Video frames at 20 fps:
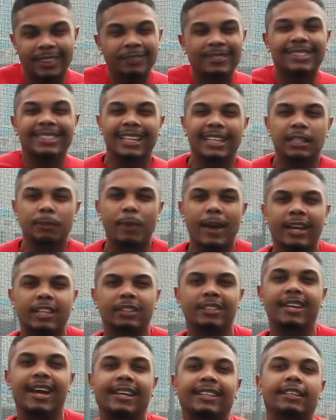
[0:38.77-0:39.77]
them six packs
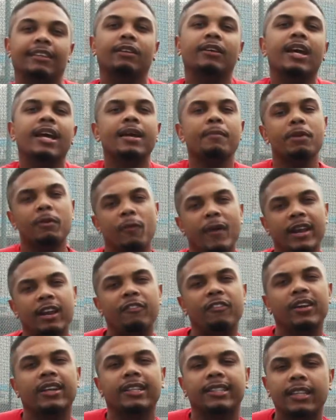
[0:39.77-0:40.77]
so you guys can be ready
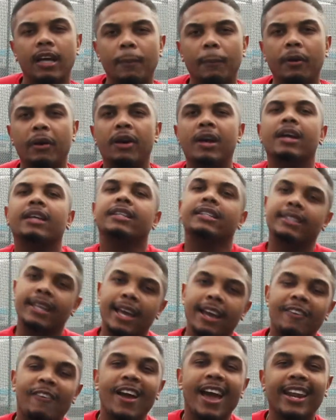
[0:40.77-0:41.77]
for the summer.
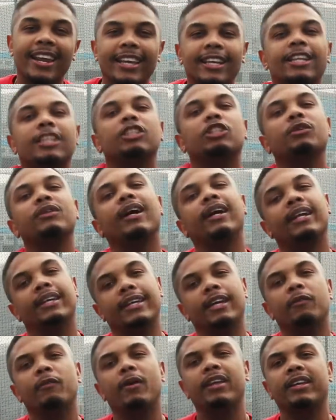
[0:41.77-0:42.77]
Stay ready so you know how to
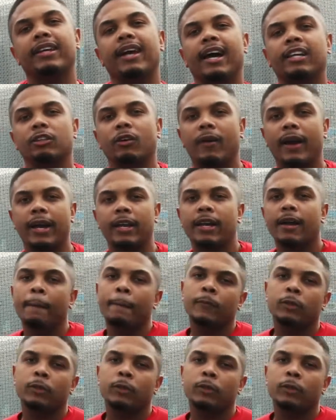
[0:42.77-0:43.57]
get ready, guys, all right?